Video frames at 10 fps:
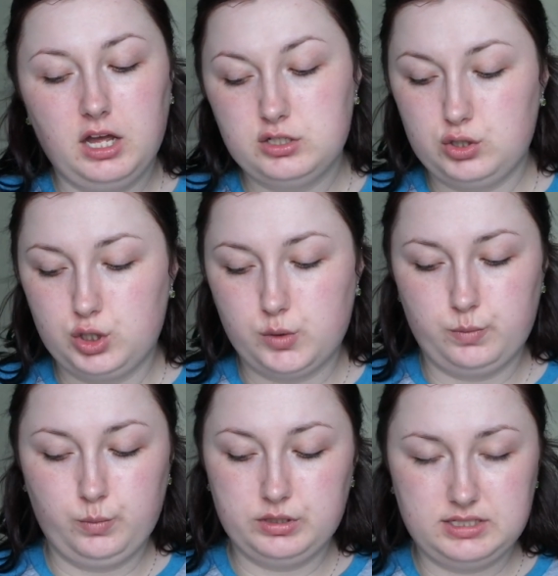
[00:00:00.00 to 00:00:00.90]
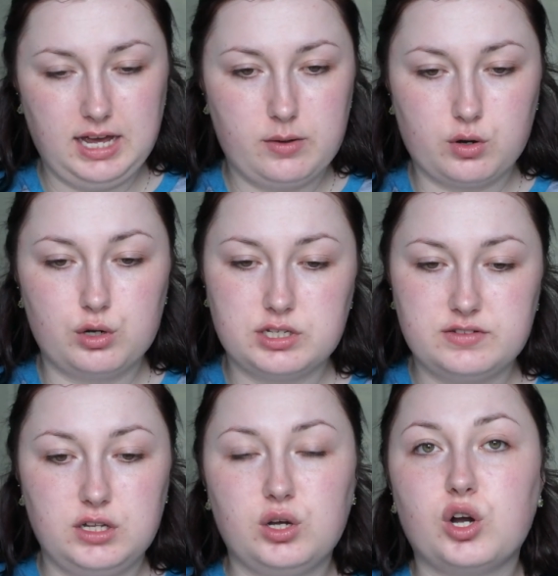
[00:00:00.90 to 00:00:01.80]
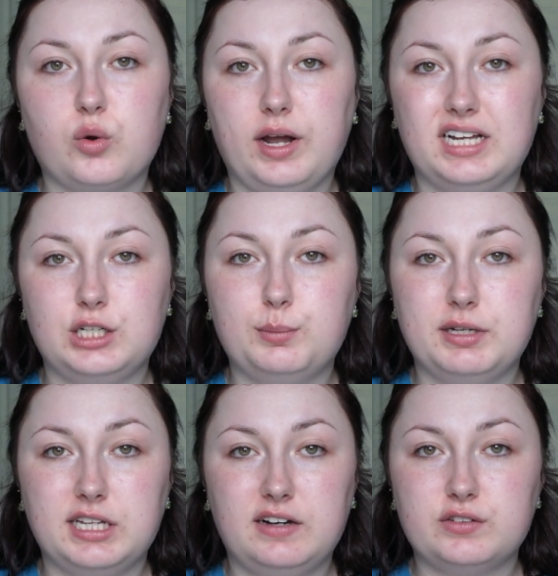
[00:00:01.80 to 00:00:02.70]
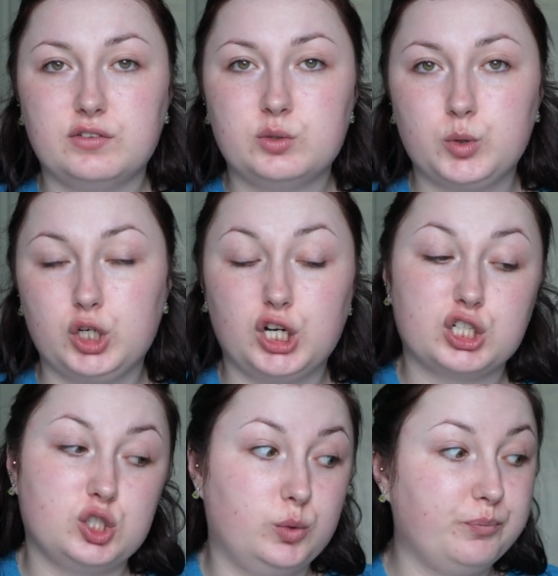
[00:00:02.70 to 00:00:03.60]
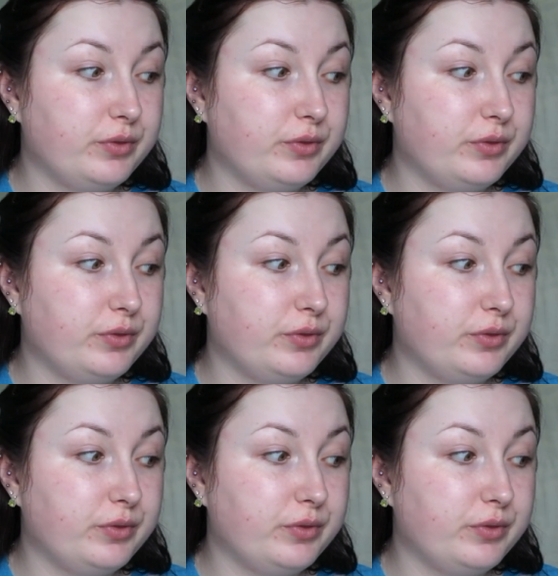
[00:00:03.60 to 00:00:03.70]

Don't know, we'll see how it goes. I've still got quite a little bit left of this product, so